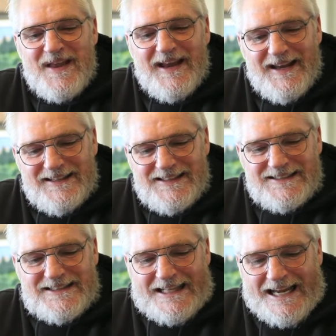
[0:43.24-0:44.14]
And
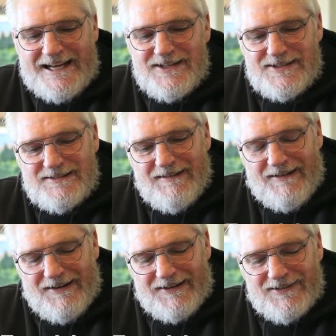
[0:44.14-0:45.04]
his latest
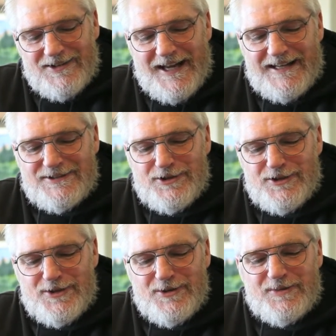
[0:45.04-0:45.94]
article has to
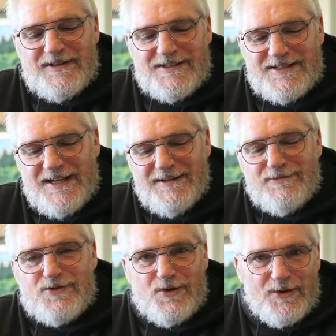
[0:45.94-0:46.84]
do with the state
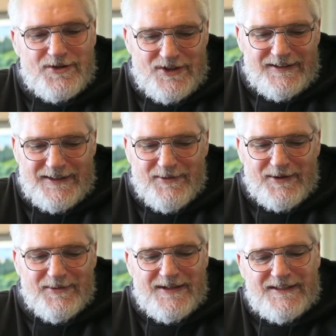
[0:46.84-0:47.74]
of Georgia, and I
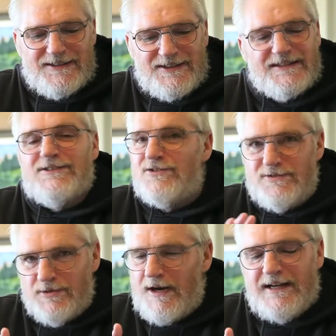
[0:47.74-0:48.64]
want to read this
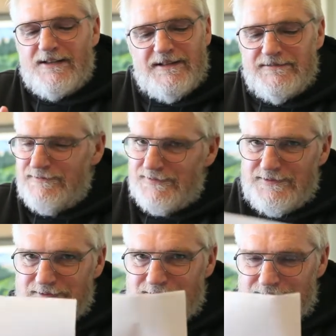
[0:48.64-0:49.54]
directly
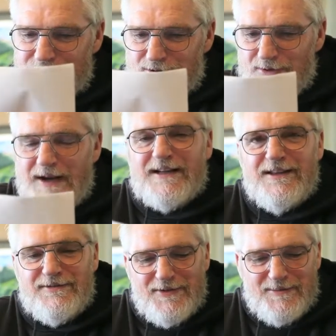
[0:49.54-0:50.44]

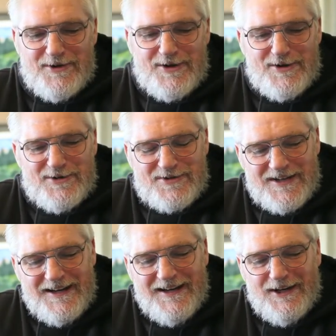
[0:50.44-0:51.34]
from the
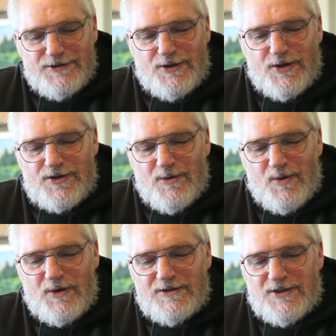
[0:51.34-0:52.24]
news. Georgia
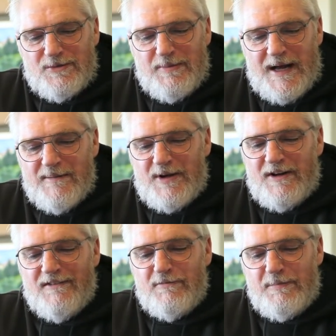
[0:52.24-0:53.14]
warns Obama
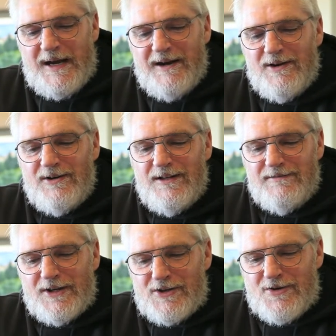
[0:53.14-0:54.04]
of peril
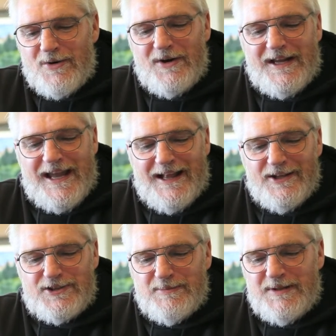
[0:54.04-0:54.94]
of ignoring
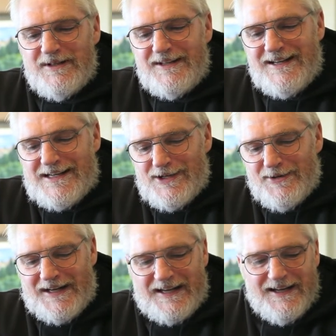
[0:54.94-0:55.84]
eligibility
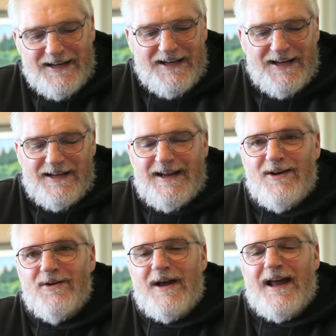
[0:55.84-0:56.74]
hearing.
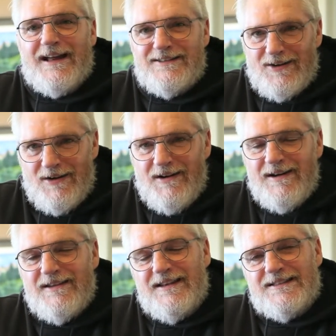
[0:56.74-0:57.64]
Now, at the
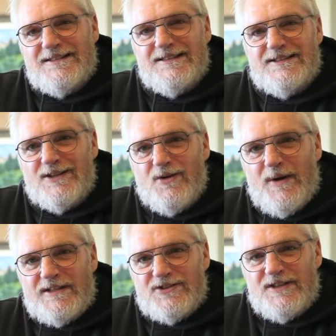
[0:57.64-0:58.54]
heart of this is the
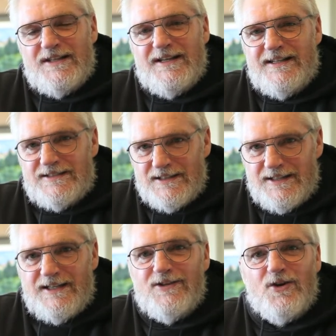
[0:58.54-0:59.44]
question, and it's a
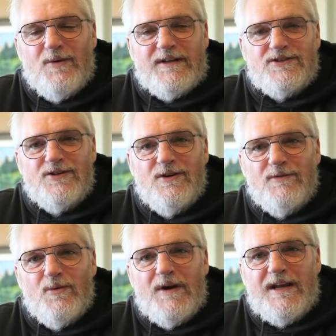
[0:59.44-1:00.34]
legal question
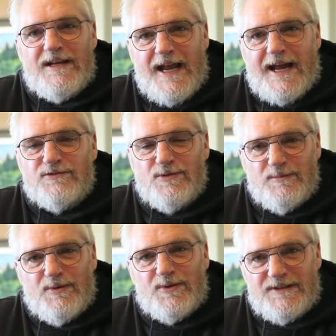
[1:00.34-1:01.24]
over what a
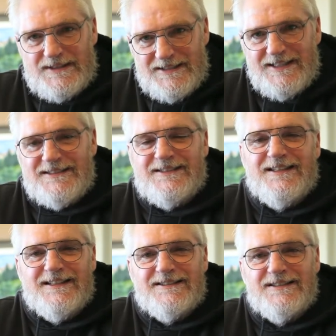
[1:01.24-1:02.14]
natural-born
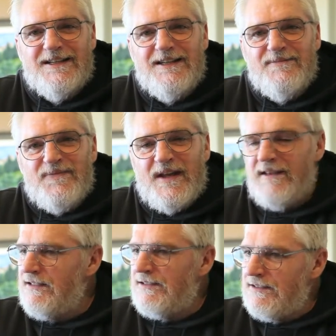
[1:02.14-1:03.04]
citizen is.
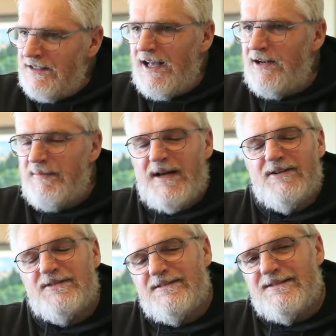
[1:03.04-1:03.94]
And this is not
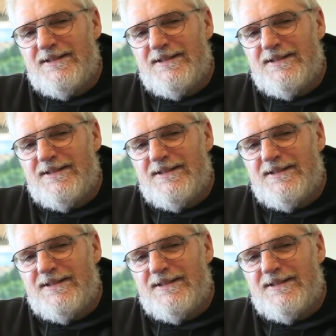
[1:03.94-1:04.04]
about